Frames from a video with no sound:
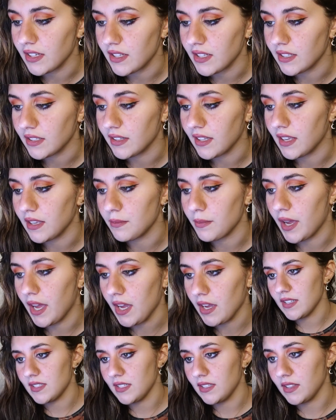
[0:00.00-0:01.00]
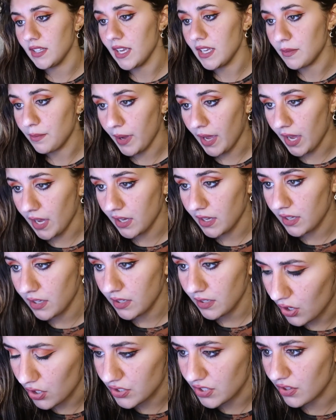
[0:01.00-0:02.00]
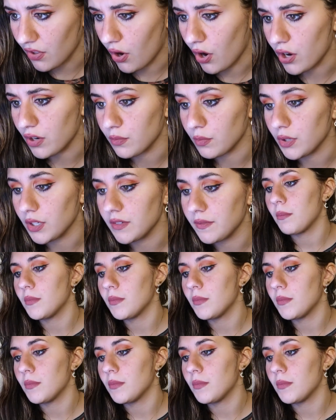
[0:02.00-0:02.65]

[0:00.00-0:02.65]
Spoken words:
he laid back onto the hardwood.